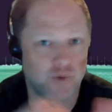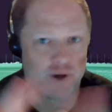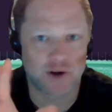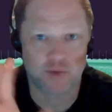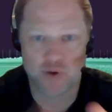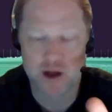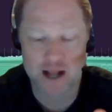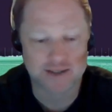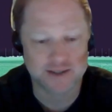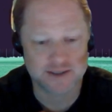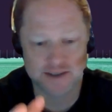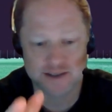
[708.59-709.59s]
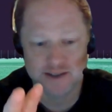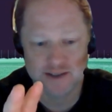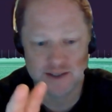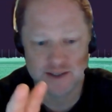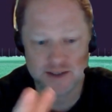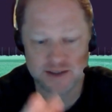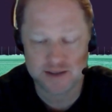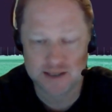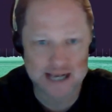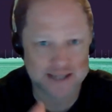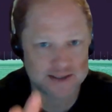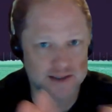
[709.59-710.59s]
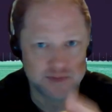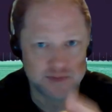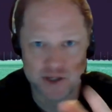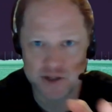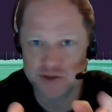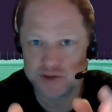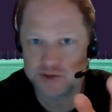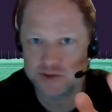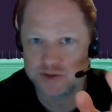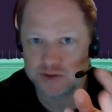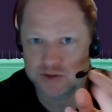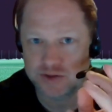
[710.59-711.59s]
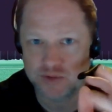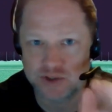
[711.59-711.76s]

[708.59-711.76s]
when are practices, classes, meals?